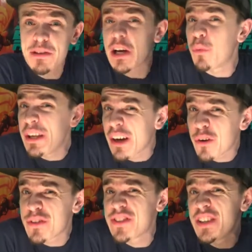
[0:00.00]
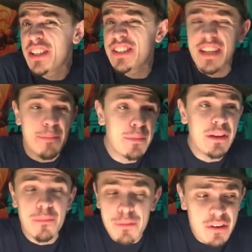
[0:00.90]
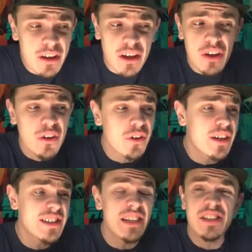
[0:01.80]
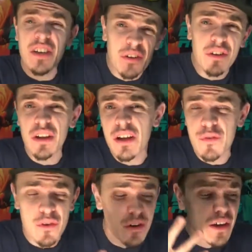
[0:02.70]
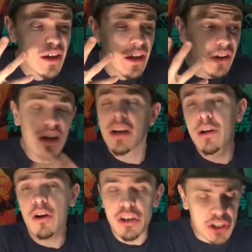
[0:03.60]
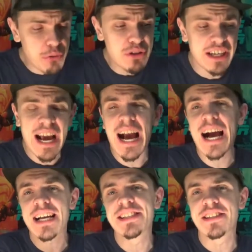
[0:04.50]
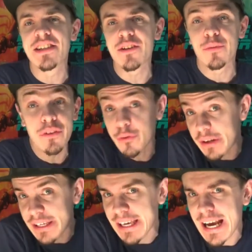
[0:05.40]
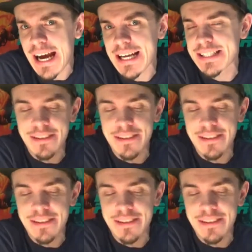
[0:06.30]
It's got Woody Harrelson, it's got Millie, Millie Clark, it's got Donald Glover, a lot of a huge cast, a really great cast.